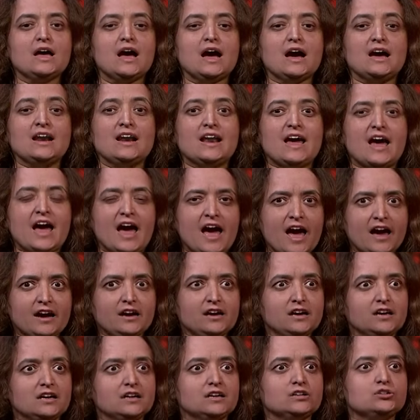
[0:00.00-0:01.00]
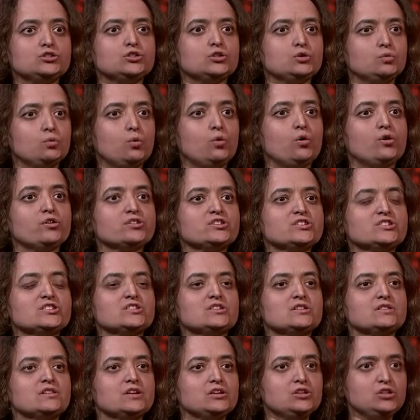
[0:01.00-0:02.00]
an anger towards
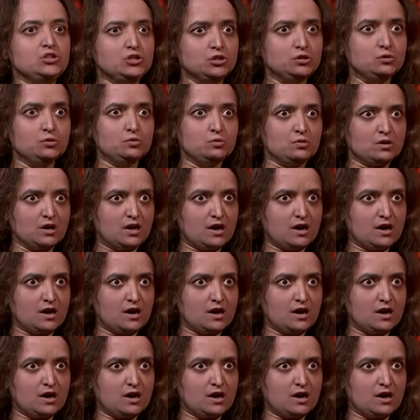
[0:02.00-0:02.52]
the new